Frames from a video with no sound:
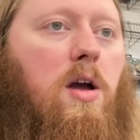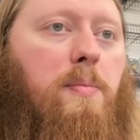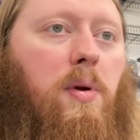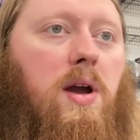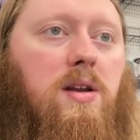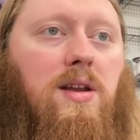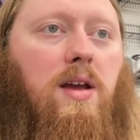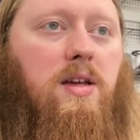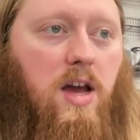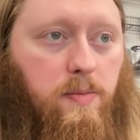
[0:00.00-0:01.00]
branded
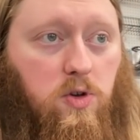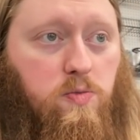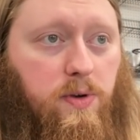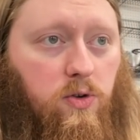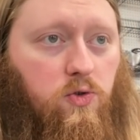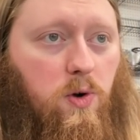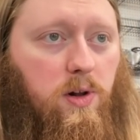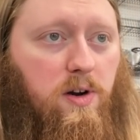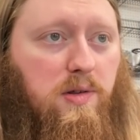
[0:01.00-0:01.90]
GameCube controller.